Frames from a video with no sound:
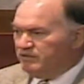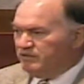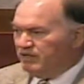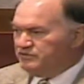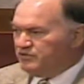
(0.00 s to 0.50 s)

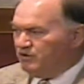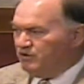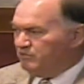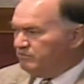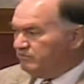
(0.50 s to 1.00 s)
And
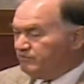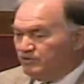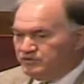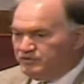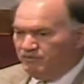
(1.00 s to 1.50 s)
so,
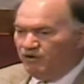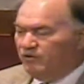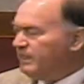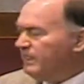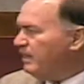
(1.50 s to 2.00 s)
first of
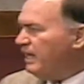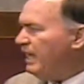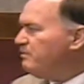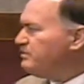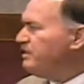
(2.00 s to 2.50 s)
all, how
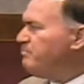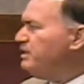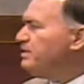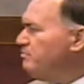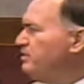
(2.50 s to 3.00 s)
has that been
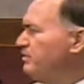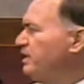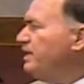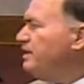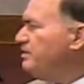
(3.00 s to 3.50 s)

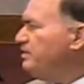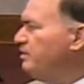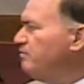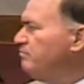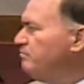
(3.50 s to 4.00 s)
communicated to you?
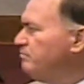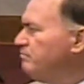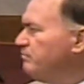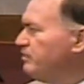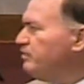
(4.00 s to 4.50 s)

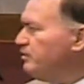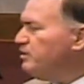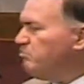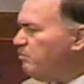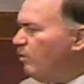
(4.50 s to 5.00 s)
You're, you're
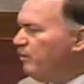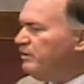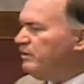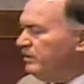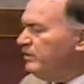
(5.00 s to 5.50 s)
born,
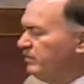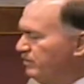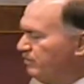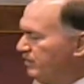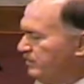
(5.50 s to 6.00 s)
you
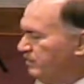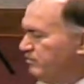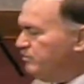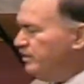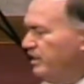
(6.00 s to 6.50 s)
get to a
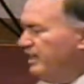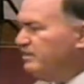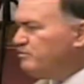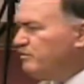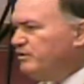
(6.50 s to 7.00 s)
certain age
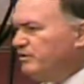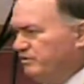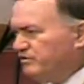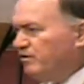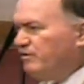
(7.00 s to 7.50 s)
where you can
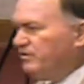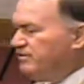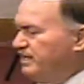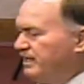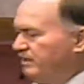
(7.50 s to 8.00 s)
start to
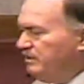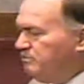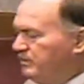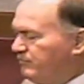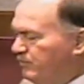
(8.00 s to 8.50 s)
think a little
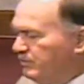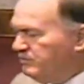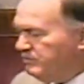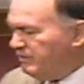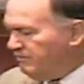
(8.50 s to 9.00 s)
bit for
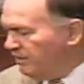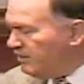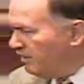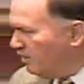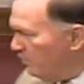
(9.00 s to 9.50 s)
yourself.
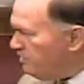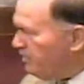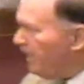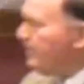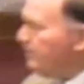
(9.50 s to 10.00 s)
Which
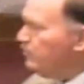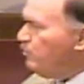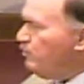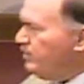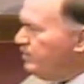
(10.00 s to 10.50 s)

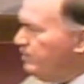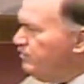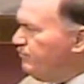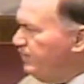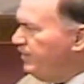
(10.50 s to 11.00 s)
category do you
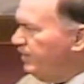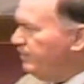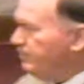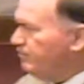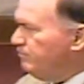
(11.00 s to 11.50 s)
fit
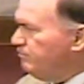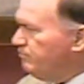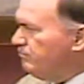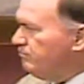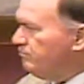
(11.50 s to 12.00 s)
into?
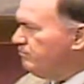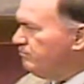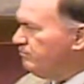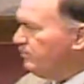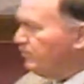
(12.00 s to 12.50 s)

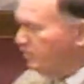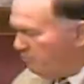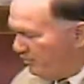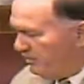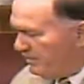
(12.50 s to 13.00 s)
Were you
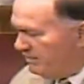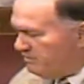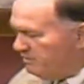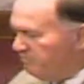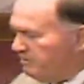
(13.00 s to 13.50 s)
predestined
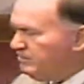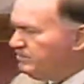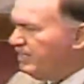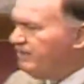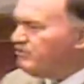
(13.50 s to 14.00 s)
to be
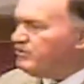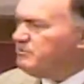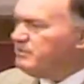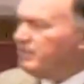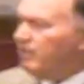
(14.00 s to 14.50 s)
saved or to be
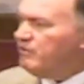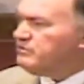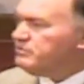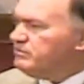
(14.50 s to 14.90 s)
lost?